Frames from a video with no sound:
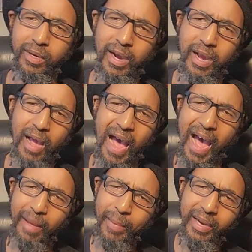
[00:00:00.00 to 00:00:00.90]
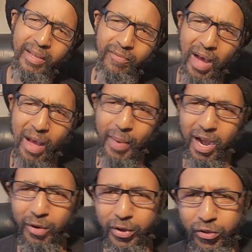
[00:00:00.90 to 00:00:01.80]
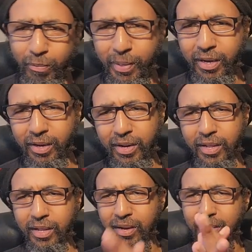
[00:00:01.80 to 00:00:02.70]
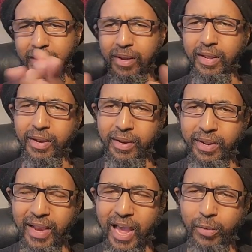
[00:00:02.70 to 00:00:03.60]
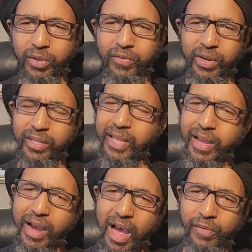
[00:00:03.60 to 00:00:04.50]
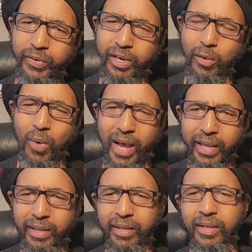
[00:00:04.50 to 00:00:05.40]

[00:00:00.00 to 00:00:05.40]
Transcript: I believe Amharic should be the language for the entire Africa. Why?